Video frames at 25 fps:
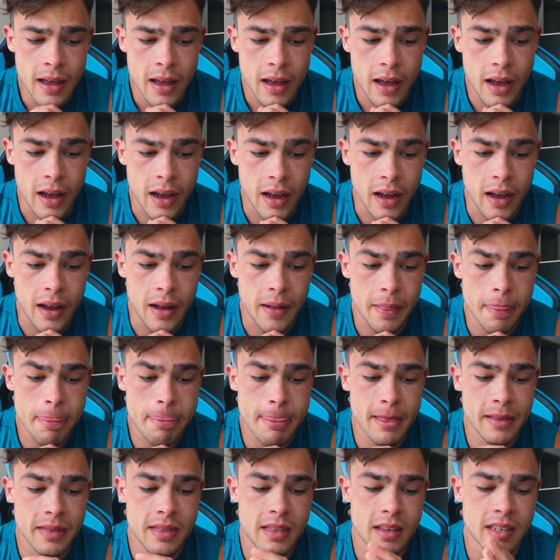
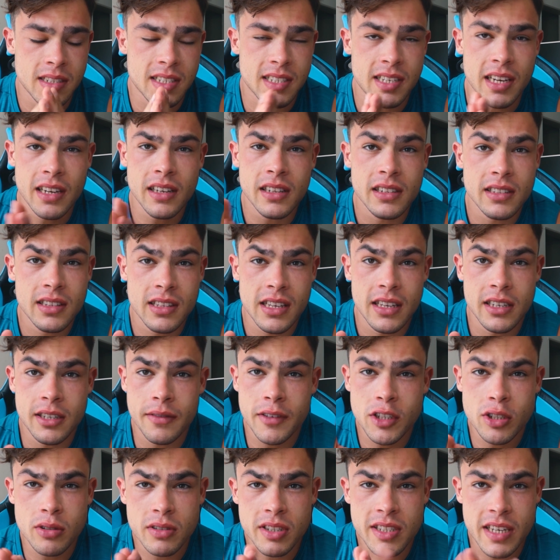The
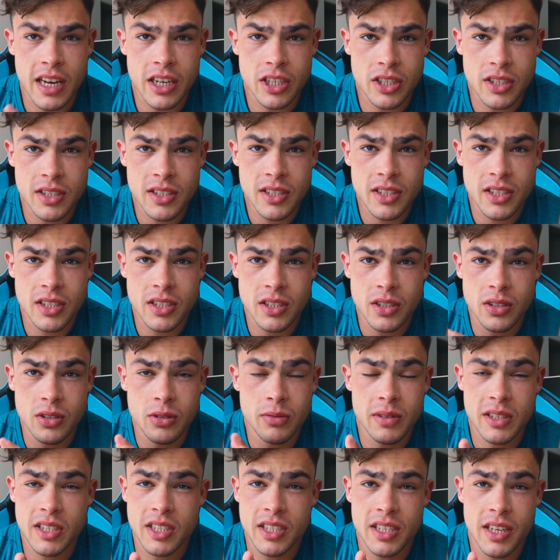individual sessions,
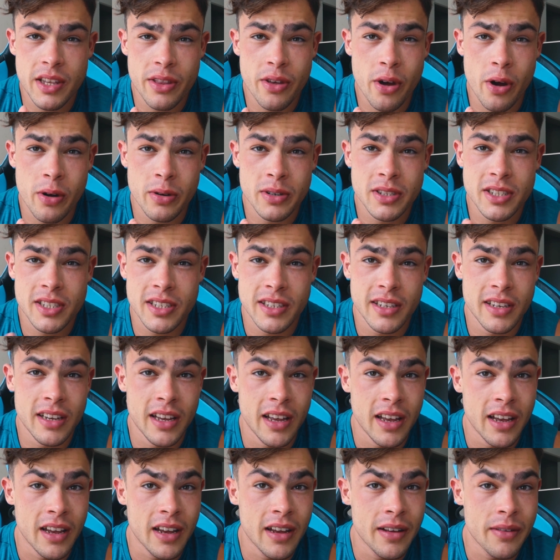you will see those
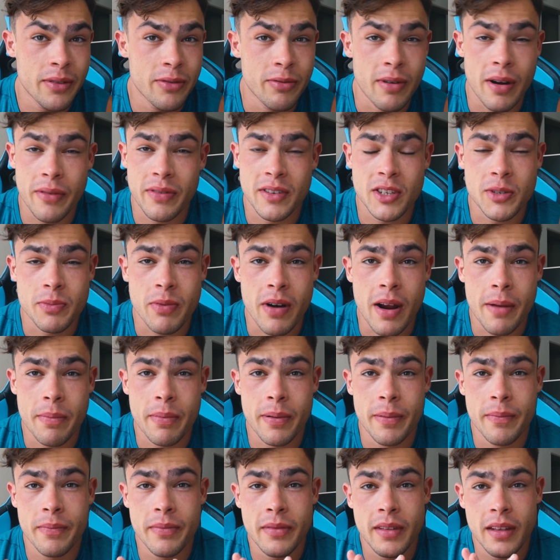throughout this prep.
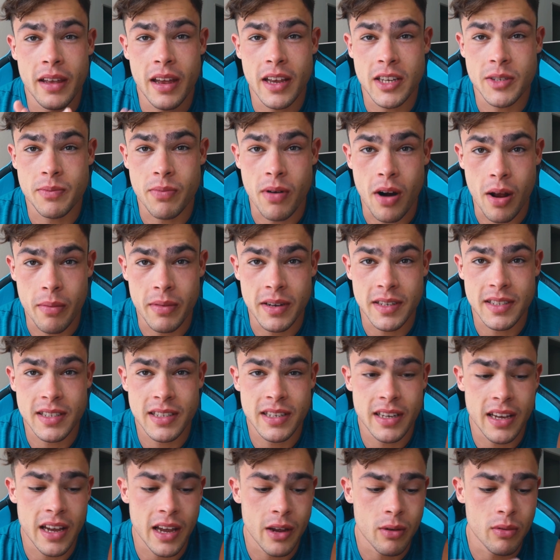As
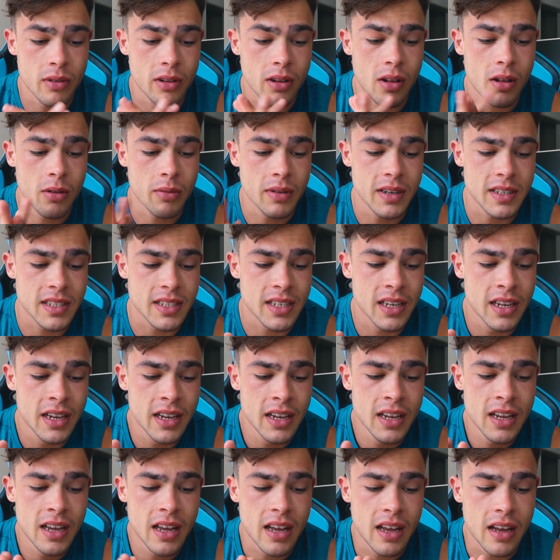promised, I will always
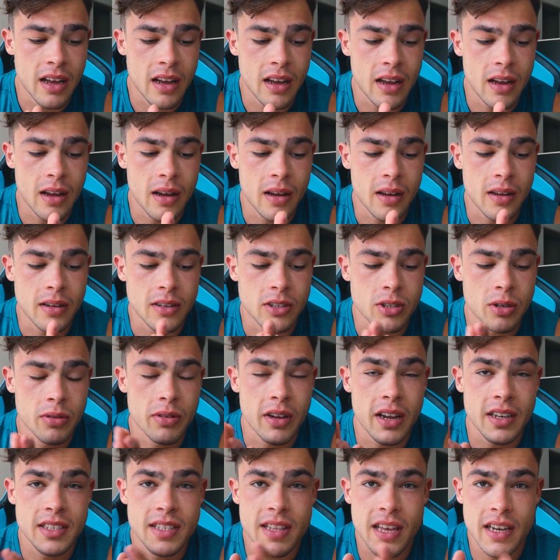show
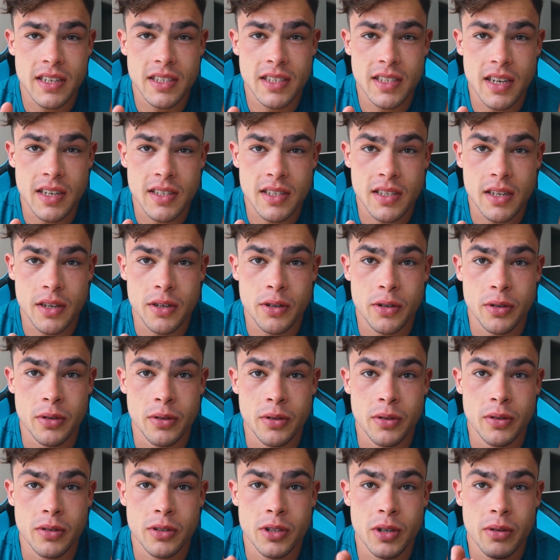you guys the exercises I
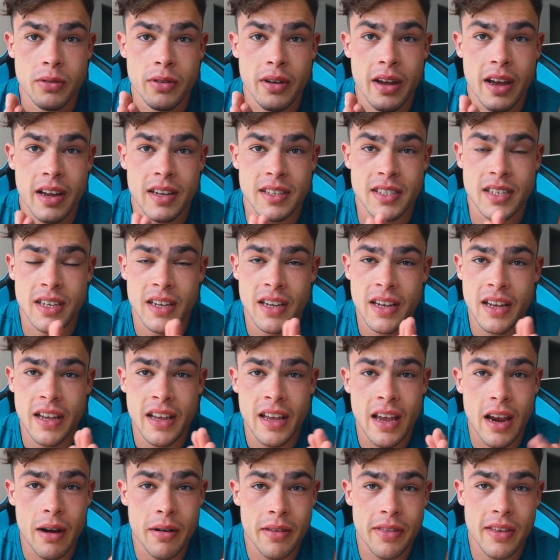do, show you guys
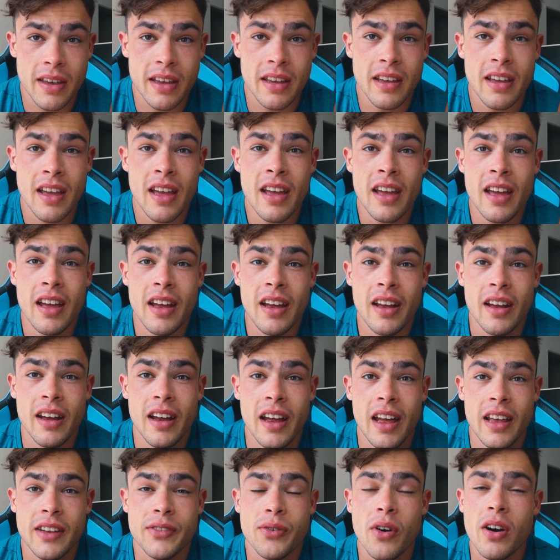everything.
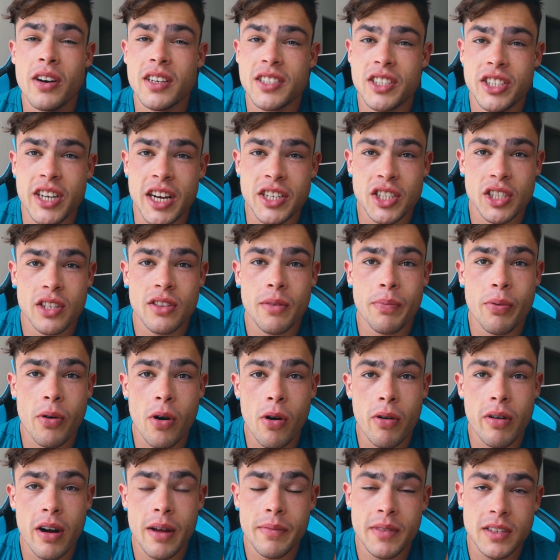As far as changing the
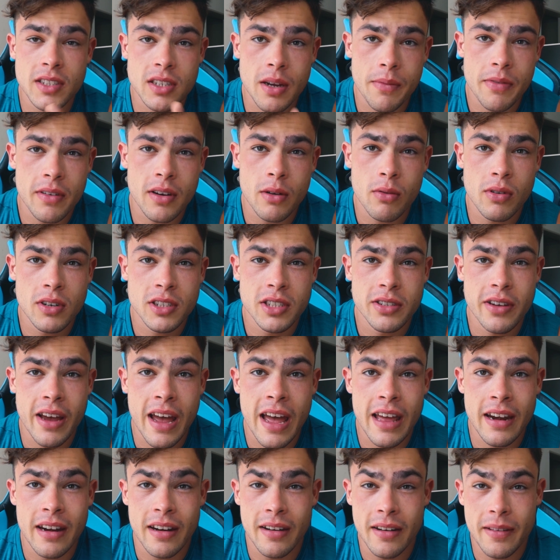program, that's something I wanted to
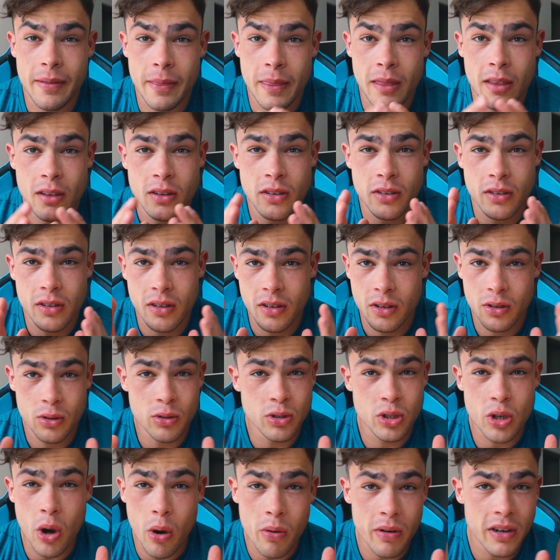add.
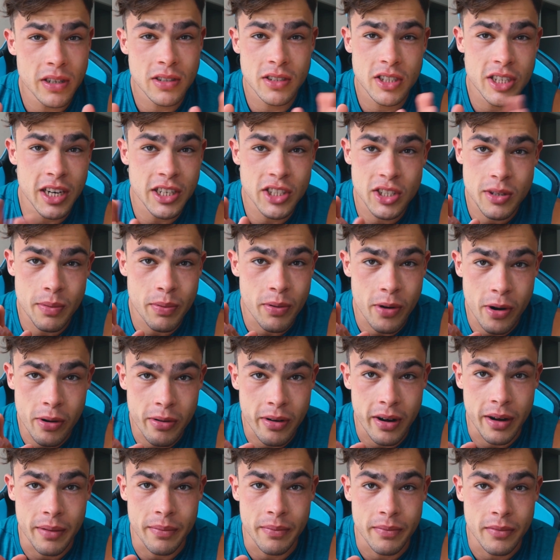You don't need to change the
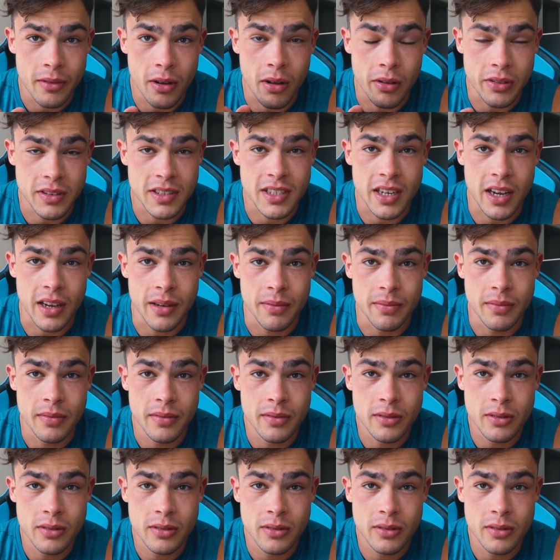program all the time.